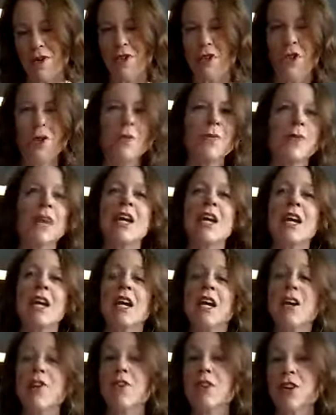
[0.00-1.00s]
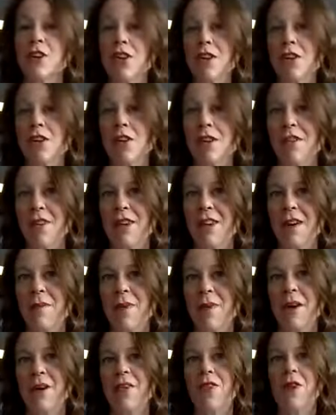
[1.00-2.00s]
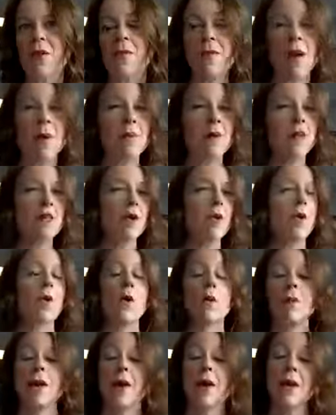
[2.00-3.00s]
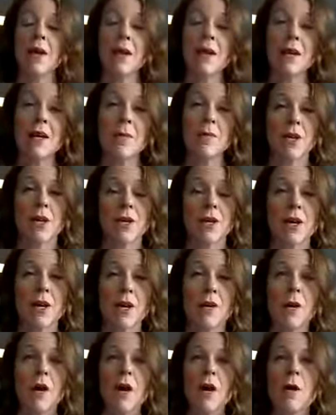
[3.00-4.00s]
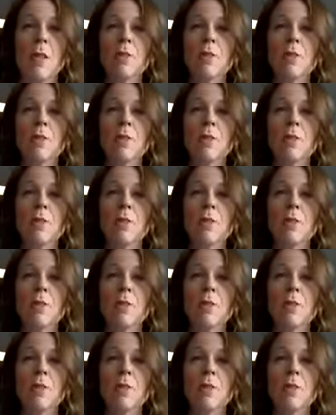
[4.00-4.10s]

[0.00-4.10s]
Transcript: So if you're going to comment about the My Pillow or about any pillow,